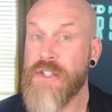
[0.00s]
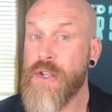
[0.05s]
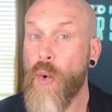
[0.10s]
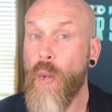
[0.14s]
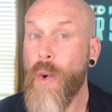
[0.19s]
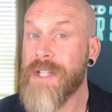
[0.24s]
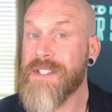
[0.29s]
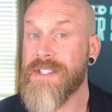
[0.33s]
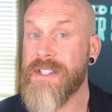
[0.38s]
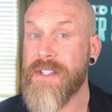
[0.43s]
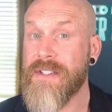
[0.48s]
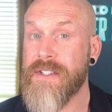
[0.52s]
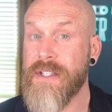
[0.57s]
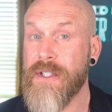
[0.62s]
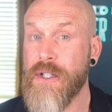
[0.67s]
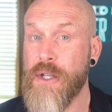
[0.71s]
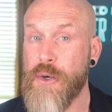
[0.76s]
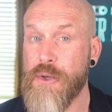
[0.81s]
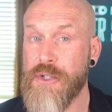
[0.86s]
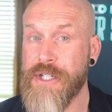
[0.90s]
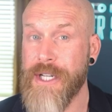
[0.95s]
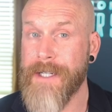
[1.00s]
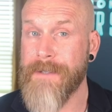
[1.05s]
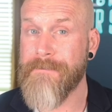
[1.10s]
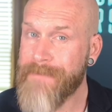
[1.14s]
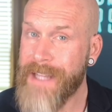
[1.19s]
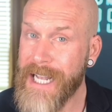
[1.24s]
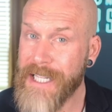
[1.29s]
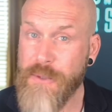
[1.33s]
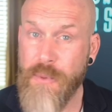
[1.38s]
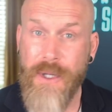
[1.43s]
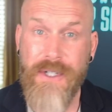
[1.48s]
So what's the solution?
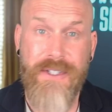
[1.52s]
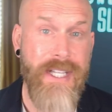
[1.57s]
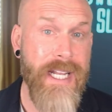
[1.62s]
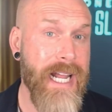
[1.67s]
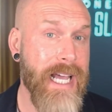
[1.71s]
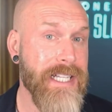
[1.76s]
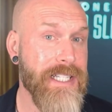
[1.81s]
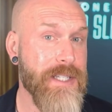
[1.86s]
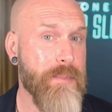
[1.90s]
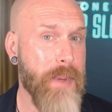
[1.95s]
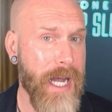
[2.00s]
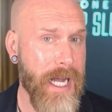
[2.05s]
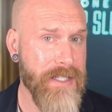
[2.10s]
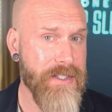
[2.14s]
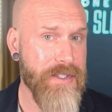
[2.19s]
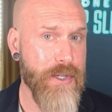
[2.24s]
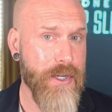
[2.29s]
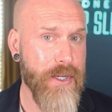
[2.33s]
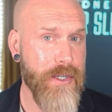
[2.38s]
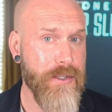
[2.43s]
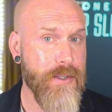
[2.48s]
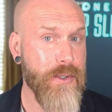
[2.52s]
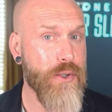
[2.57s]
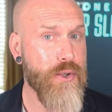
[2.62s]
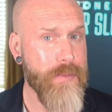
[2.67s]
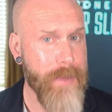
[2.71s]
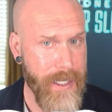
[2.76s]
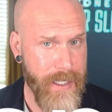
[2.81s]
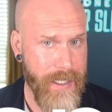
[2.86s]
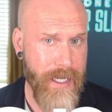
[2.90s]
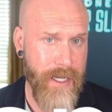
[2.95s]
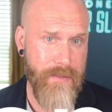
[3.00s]
That's where today's sponsor,
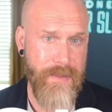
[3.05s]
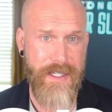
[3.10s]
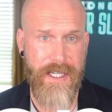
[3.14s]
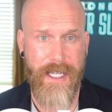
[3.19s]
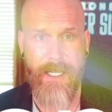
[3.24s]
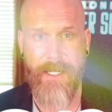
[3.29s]
Ooma, comes